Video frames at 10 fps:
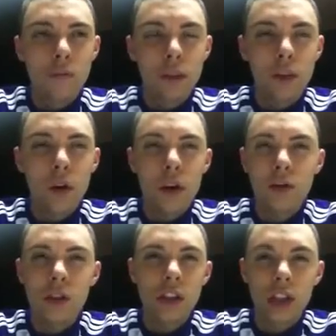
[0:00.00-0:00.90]
but the
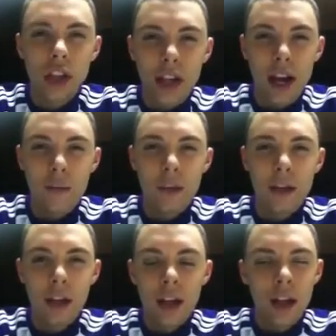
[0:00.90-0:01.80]
horse was just looking at me.
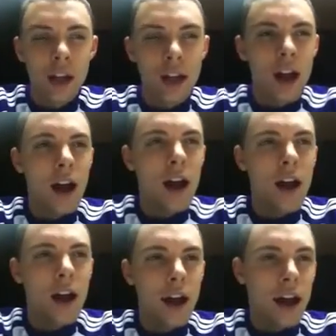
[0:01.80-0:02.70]

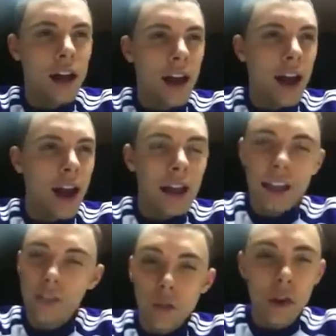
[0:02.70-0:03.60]
And I had
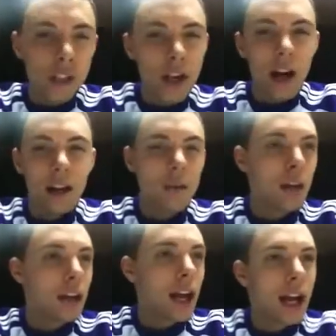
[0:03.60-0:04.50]
this voice talking to
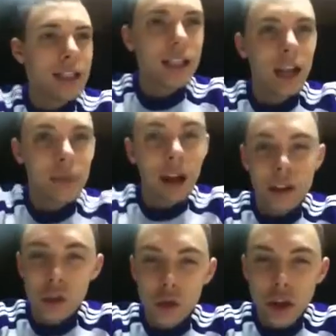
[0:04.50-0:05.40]
me. And like I said, I'm
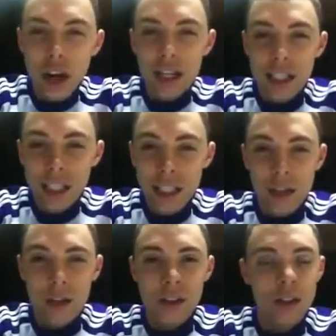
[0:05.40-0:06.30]
not too good at
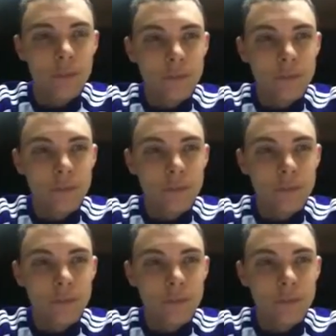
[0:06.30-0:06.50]
details,